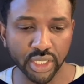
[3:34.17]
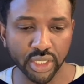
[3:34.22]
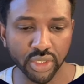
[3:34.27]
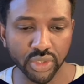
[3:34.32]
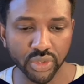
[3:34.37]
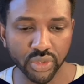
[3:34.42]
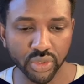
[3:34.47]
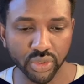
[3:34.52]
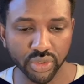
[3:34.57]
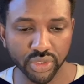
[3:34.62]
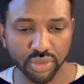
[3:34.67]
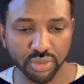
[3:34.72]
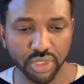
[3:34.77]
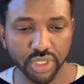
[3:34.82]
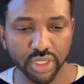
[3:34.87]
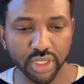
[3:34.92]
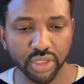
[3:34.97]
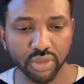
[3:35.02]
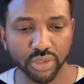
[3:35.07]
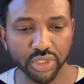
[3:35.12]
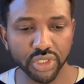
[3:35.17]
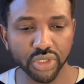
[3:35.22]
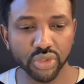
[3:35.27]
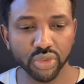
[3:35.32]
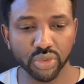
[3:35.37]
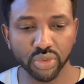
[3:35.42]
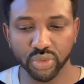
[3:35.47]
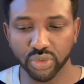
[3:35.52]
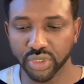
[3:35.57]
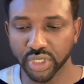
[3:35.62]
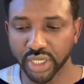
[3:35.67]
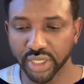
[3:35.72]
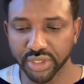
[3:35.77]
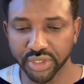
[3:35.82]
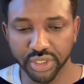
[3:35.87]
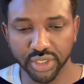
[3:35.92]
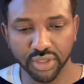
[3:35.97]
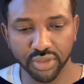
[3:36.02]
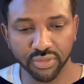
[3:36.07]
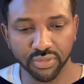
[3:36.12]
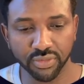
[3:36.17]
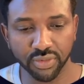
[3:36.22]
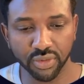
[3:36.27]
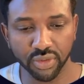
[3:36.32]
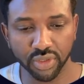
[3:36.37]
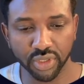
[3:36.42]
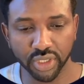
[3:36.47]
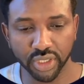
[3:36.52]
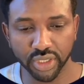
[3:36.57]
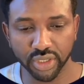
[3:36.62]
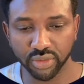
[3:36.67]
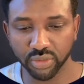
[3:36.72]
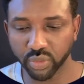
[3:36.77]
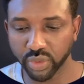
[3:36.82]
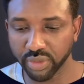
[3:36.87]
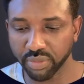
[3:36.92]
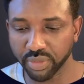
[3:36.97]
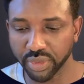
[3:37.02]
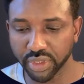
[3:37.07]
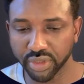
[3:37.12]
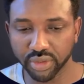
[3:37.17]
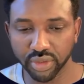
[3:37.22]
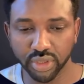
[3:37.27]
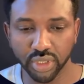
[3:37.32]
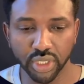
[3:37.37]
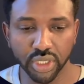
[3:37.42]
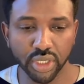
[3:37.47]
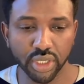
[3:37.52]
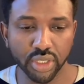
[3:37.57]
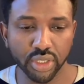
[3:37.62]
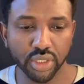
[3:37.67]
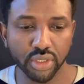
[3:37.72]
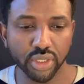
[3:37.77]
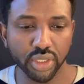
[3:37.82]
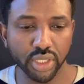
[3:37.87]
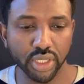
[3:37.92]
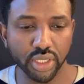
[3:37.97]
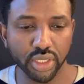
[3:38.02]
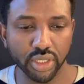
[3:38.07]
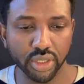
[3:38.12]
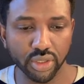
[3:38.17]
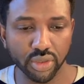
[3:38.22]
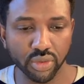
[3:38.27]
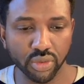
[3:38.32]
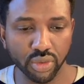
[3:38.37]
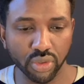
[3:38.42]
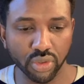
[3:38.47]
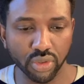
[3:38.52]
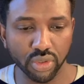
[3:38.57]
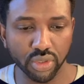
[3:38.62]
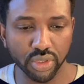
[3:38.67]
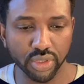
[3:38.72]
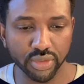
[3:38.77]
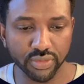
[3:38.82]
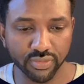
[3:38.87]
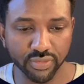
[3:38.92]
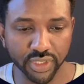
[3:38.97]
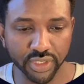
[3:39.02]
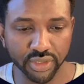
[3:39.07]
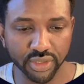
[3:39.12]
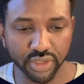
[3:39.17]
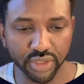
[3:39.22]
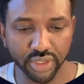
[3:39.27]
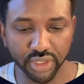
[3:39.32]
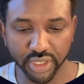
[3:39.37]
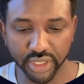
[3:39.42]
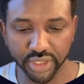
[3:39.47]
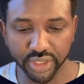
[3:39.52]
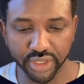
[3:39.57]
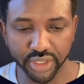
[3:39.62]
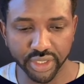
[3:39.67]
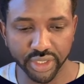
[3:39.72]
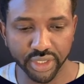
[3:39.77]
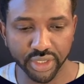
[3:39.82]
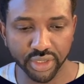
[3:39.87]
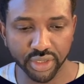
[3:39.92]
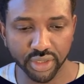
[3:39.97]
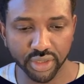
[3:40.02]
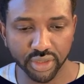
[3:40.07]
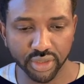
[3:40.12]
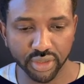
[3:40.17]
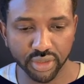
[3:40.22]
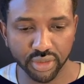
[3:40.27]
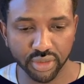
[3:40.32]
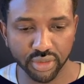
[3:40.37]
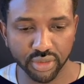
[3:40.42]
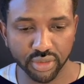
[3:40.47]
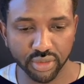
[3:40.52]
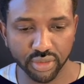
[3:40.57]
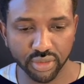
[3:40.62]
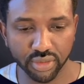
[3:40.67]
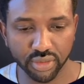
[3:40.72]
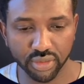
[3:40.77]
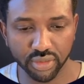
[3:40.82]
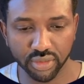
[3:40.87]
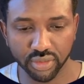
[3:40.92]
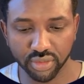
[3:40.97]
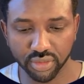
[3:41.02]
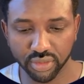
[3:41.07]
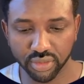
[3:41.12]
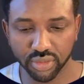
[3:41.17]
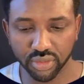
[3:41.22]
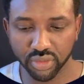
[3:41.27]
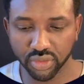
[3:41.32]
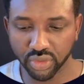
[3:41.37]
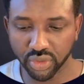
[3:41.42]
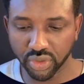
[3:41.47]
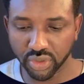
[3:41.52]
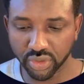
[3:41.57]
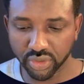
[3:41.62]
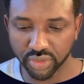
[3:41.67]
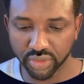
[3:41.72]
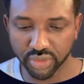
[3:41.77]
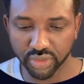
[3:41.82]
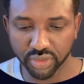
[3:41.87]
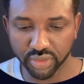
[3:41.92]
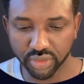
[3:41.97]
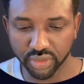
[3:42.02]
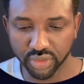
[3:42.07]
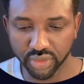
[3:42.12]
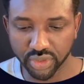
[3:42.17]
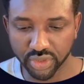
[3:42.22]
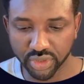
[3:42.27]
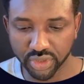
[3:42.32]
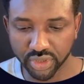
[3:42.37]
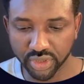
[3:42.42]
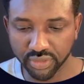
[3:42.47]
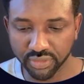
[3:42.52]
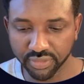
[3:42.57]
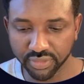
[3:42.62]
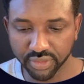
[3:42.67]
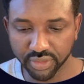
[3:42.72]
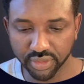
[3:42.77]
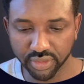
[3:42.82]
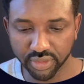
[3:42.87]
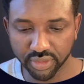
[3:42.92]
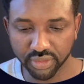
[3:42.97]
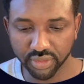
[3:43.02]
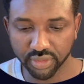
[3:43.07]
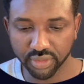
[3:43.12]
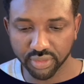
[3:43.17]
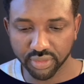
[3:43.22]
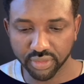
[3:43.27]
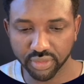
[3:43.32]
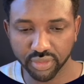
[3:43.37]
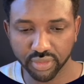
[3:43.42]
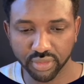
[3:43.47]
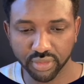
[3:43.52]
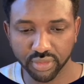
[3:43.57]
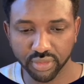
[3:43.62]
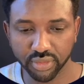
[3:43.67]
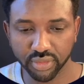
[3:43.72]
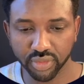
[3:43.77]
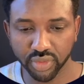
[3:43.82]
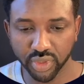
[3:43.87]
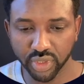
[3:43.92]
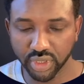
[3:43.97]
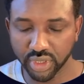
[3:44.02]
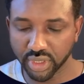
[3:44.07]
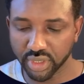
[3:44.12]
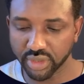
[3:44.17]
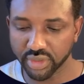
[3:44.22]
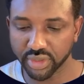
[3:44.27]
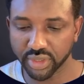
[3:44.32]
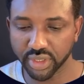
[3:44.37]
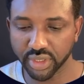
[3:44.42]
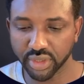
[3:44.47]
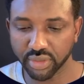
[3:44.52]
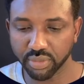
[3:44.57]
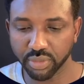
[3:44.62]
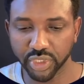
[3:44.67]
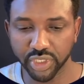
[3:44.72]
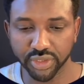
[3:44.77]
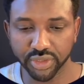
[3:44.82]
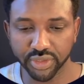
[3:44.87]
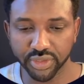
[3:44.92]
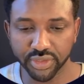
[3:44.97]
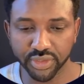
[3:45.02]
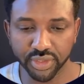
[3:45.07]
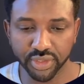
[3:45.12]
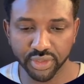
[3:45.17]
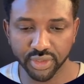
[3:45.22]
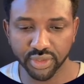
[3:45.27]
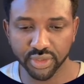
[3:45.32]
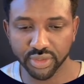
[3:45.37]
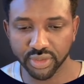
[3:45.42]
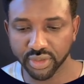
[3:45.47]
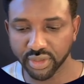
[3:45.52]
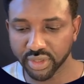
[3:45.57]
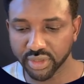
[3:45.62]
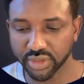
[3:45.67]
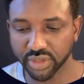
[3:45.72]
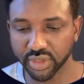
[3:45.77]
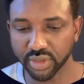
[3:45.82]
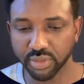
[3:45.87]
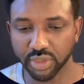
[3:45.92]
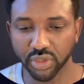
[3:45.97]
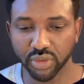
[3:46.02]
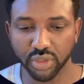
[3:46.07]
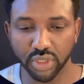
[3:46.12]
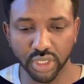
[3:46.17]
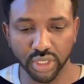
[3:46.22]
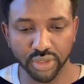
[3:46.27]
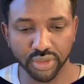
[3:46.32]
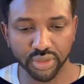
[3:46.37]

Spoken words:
So similarly, we need to do that here for current weapon, call inventory array dot shift and then parentheses semicolon.